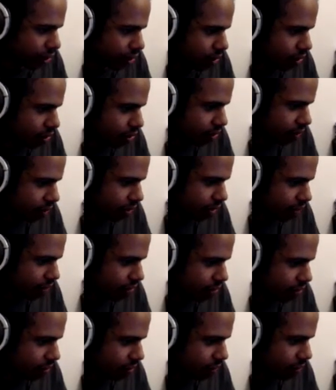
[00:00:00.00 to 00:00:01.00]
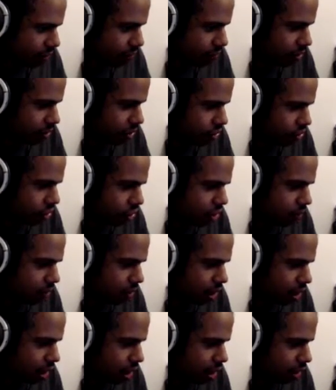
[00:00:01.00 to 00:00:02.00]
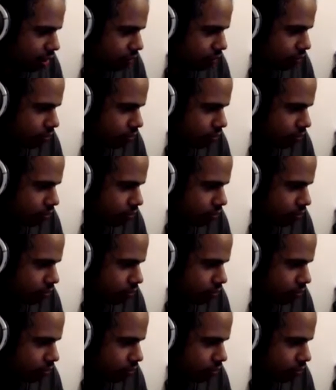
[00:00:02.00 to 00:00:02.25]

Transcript: Do you have something for me? Sure, why not?